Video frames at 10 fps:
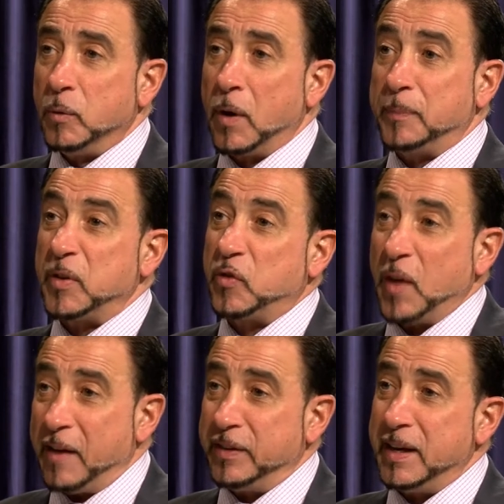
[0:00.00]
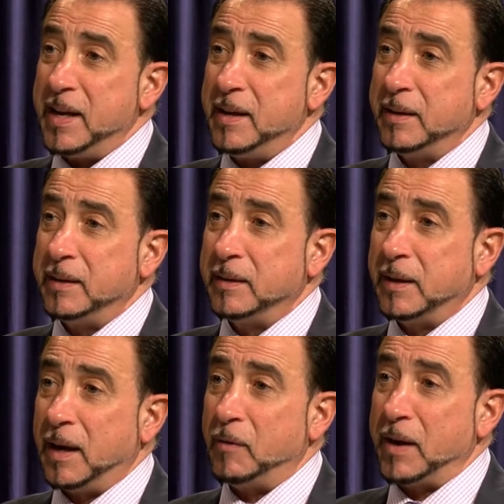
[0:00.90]
We're up to 70
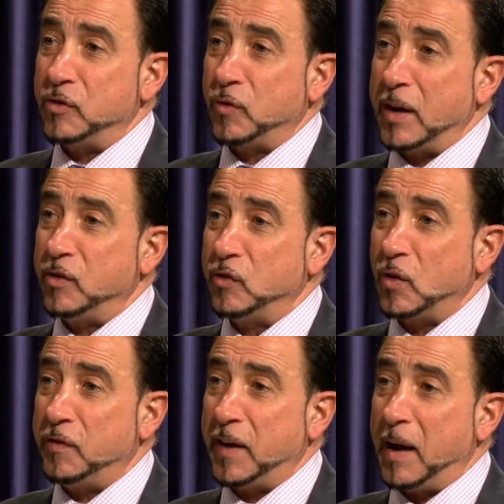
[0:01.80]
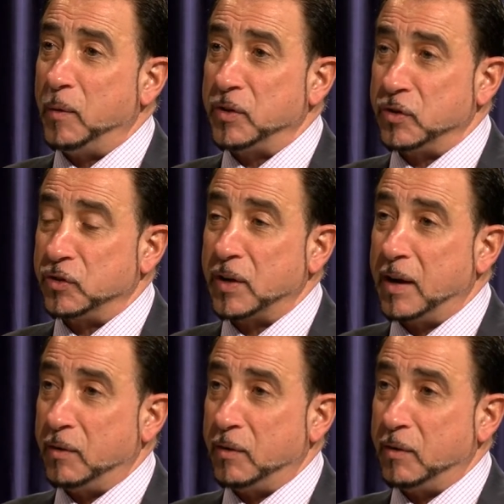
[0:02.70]
uh, registrations so far, which is uh,